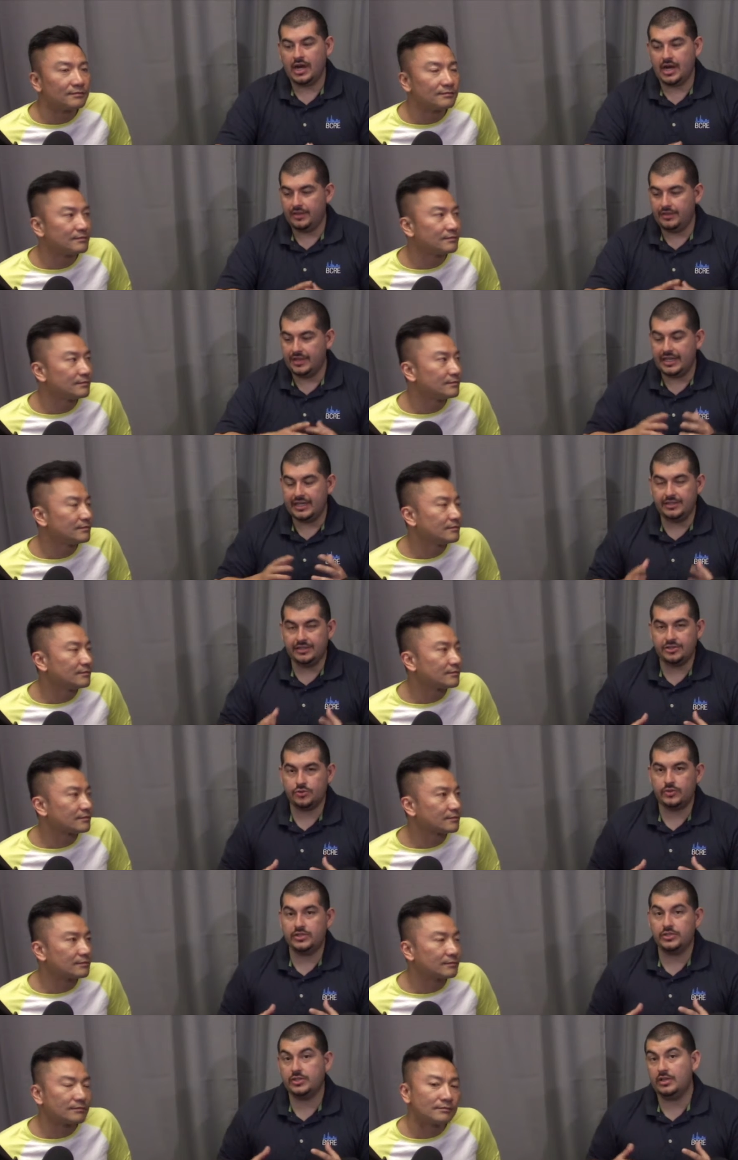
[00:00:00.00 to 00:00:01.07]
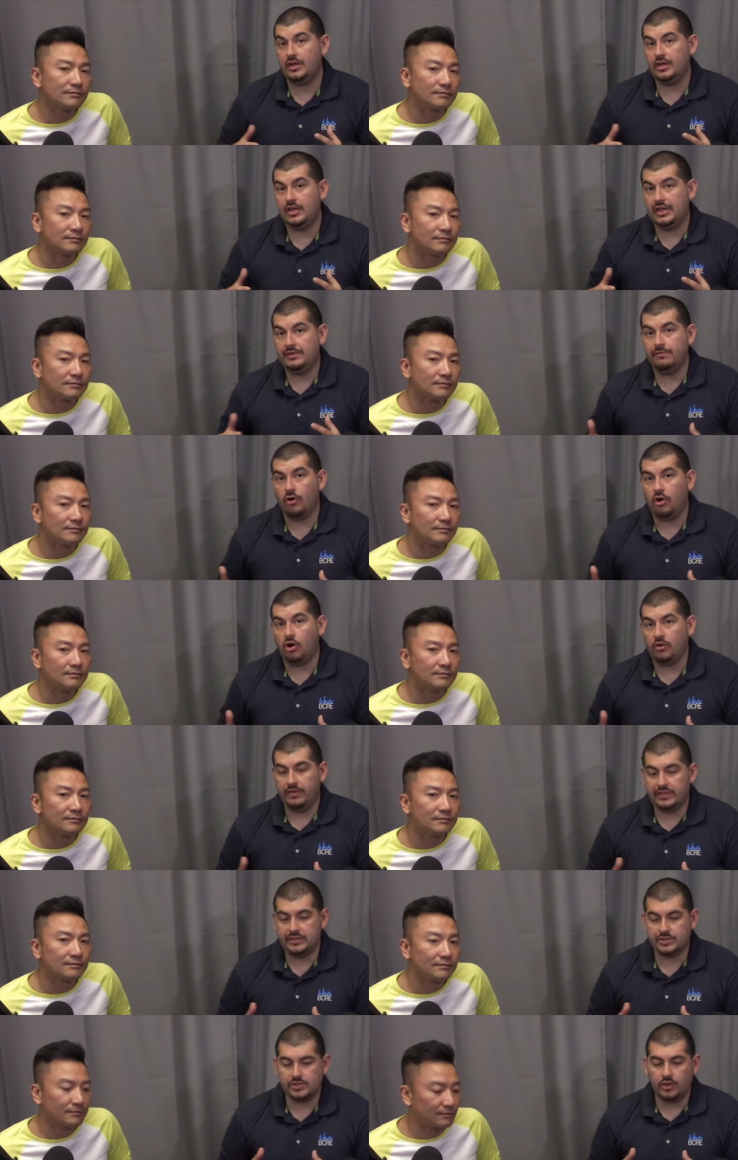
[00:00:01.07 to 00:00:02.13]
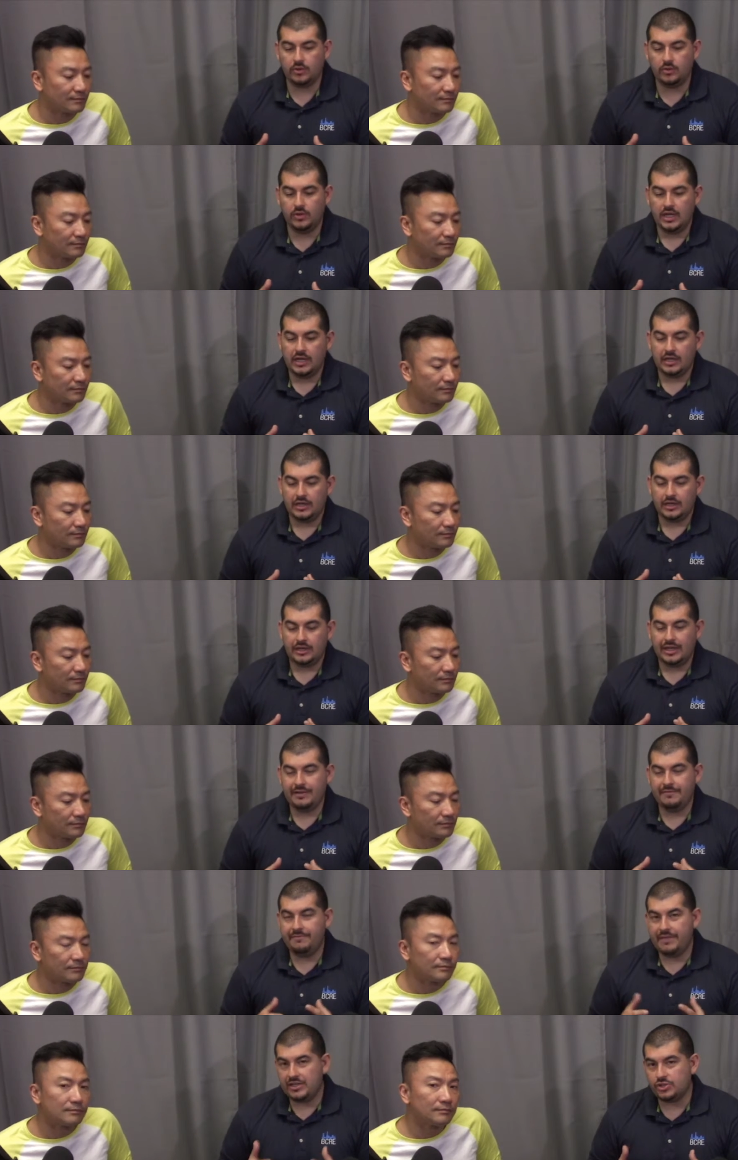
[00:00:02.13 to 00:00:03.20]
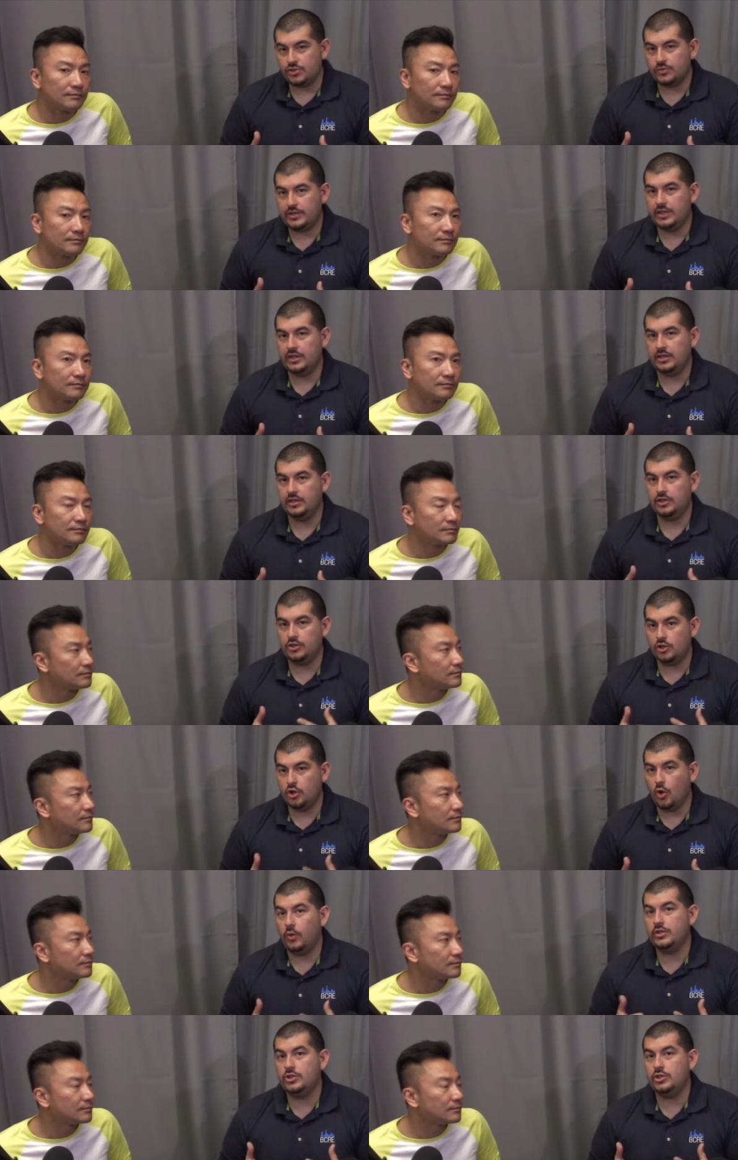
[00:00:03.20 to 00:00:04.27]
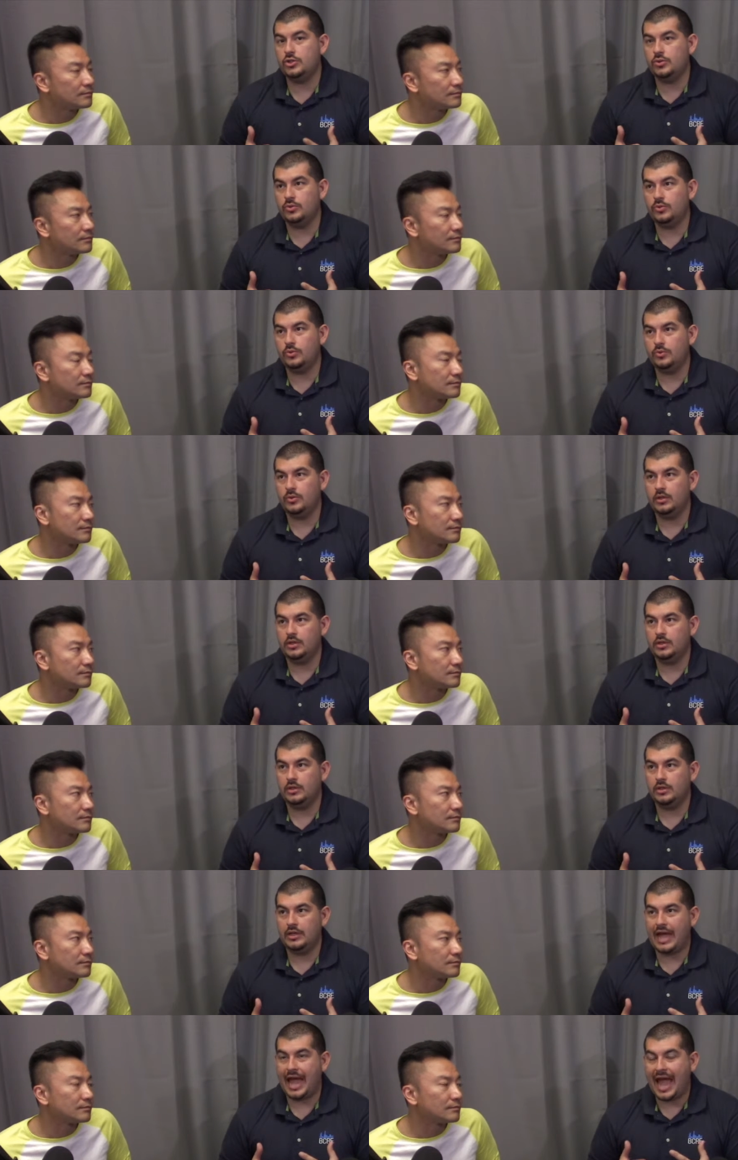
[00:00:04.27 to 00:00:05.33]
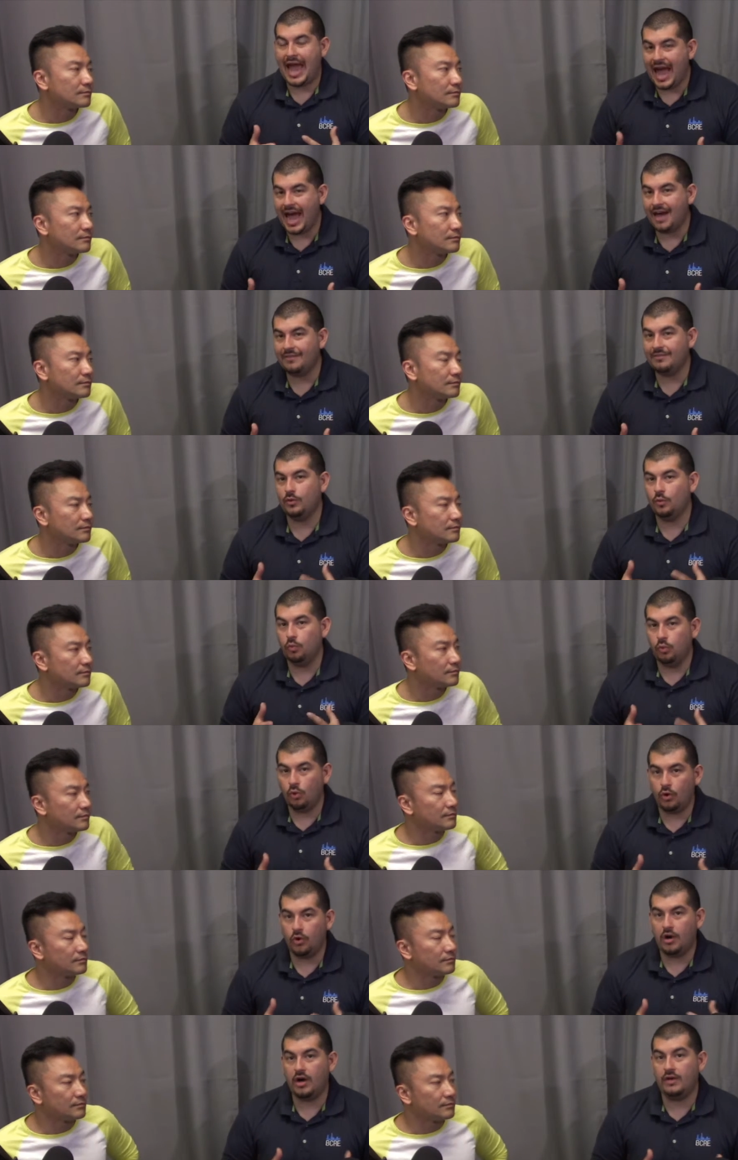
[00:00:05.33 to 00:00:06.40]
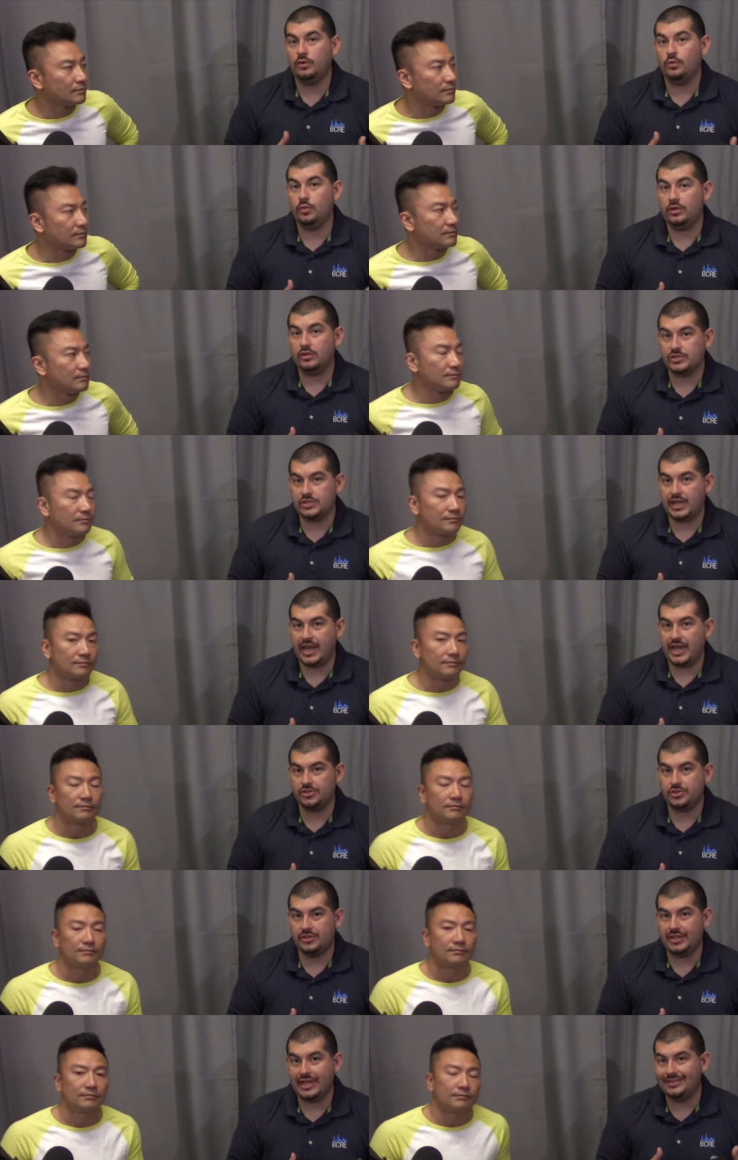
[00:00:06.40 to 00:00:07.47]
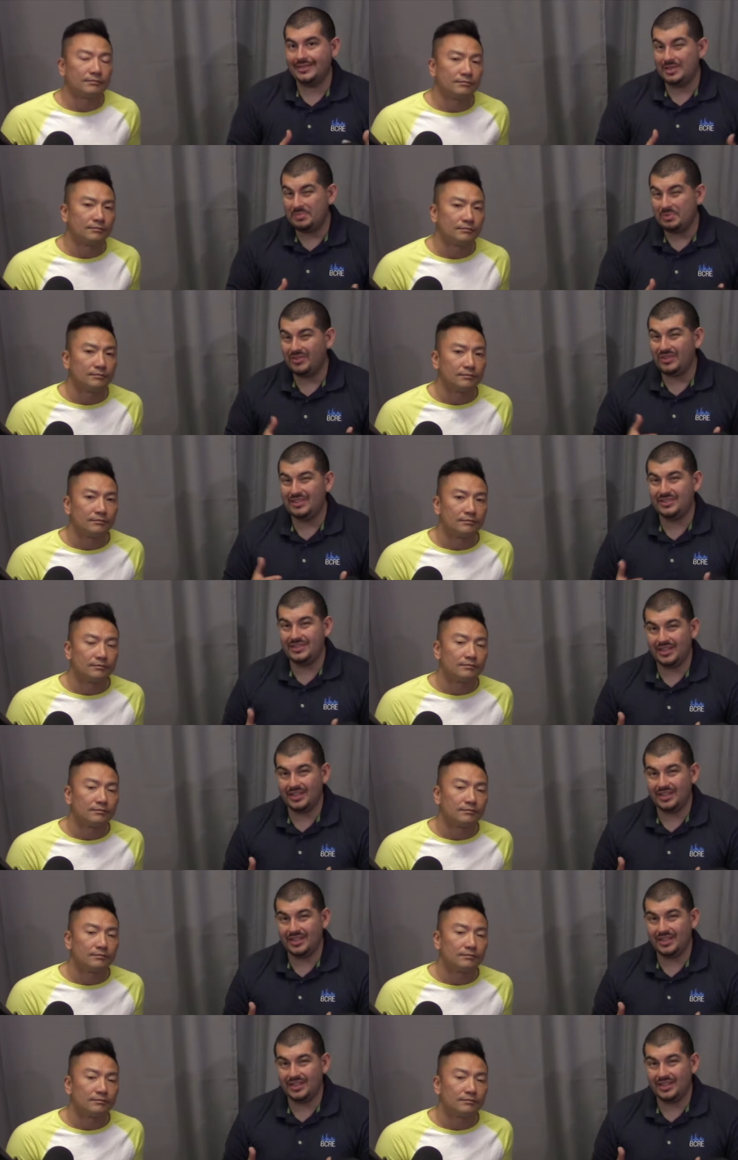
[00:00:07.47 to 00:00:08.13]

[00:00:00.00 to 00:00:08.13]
Speaker 1: Uh, the industries evolve. And so eventually you're going to have the role of the real estate agent that typically